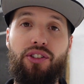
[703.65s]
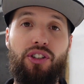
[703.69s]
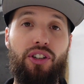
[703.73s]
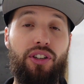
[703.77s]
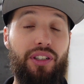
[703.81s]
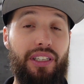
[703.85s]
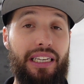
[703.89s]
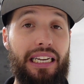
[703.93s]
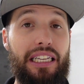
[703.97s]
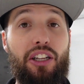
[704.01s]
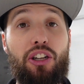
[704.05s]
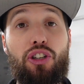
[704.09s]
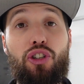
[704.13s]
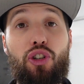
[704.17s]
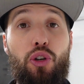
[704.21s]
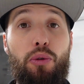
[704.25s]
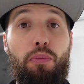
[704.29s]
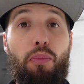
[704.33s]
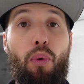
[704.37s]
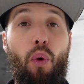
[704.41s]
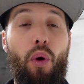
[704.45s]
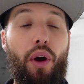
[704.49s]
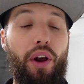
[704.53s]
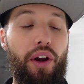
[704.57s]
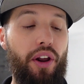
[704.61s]
just get the
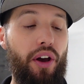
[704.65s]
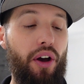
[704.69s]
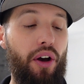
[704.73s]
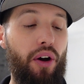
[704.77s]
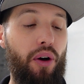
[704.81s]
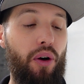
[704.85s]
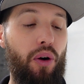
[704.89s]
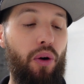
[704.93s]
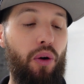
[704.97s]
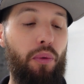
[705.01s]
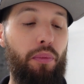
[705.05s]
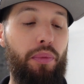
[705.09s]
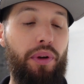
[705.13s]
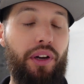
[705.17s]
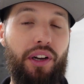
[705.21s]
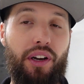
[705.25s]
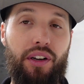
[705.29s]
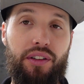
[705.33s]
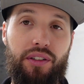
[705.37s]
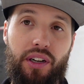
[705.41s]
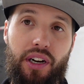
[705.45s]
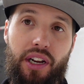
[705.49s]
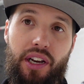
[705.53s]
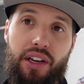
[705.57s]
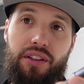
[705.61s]
2.0
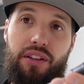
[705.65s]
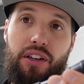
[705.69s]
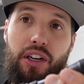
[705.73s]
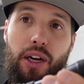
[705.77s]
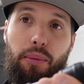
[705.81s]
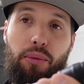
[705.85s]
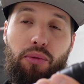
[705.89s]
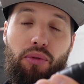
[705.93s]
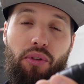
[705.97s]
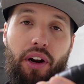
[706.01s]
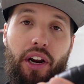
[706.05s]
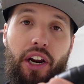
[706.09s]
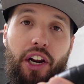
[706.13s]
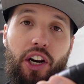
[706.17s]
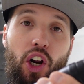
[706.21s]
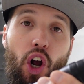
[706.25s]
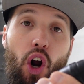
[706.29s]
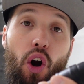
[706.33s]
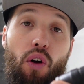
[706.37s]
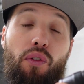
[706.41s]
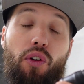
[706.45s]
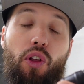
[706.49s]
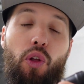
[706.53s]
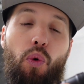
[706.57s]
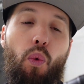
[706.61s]
because it is an upgrade
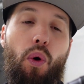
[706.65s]
over the